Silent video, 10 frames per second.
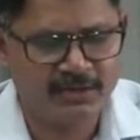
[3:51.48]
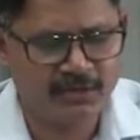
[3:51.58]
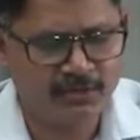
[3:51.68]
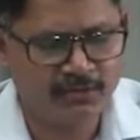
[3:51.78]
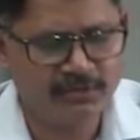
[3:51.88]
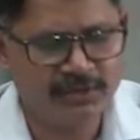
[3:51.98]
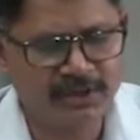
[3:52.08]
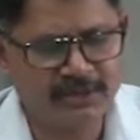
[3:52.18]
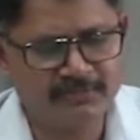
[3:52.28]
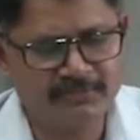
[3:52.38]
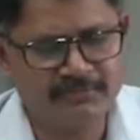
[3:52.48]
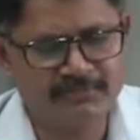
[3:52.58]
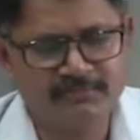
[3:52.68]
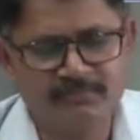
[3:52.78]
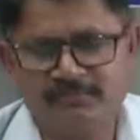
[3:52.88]
Due to the
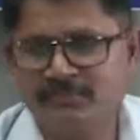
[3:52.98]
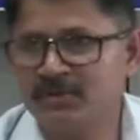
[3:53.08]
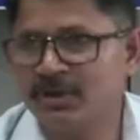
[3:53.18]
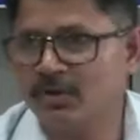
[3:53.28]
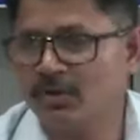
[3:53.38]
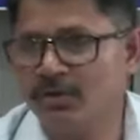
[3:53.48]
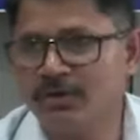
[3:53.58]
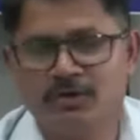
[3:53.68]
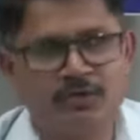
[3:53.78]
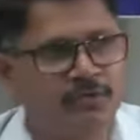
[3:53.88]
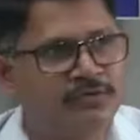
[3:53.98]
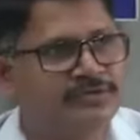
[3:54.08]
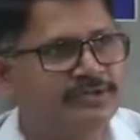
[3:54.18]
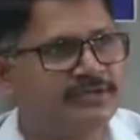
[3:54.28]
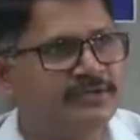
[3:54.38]
the rogue
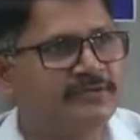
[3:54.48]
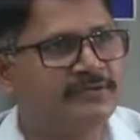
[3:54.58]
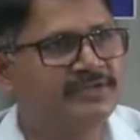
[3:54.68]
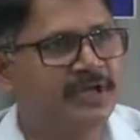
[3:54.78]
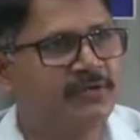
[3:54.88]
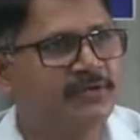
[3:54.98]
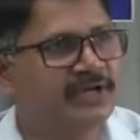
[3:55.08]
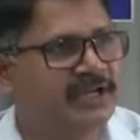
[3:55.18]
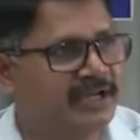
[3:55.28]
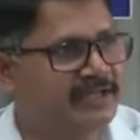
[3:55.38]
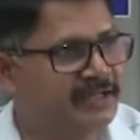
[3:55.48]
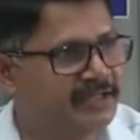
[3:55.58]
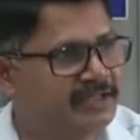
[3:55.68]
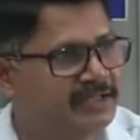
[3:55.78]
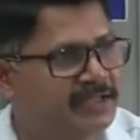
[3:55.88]
drones which have
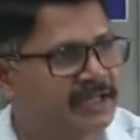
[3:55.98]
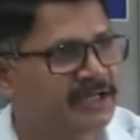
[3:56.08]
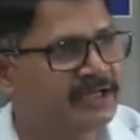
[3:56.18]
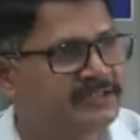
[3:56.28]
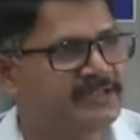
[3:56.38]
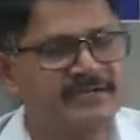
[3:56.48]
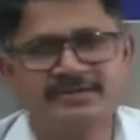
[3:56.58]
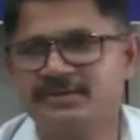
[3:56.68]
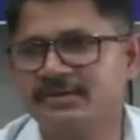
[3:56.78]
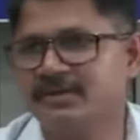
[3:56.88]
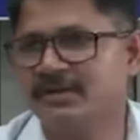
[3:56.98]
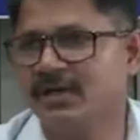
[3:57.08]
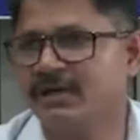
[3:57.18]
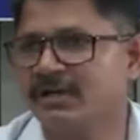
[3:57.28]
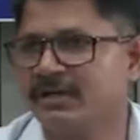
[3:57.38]
created the recent
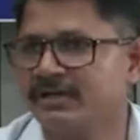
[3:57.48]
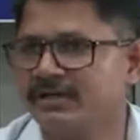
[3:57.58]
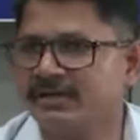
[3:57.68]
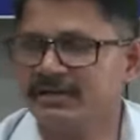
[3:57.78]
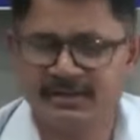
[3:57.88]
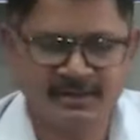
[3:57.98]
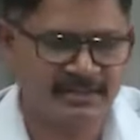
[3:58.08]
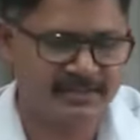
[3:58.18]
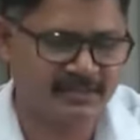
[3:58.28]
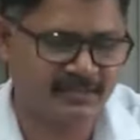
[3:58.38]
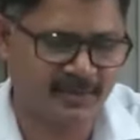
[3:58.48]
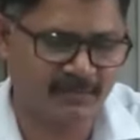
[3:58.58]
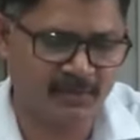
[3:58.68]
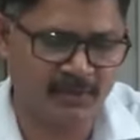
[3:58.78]
attack in the September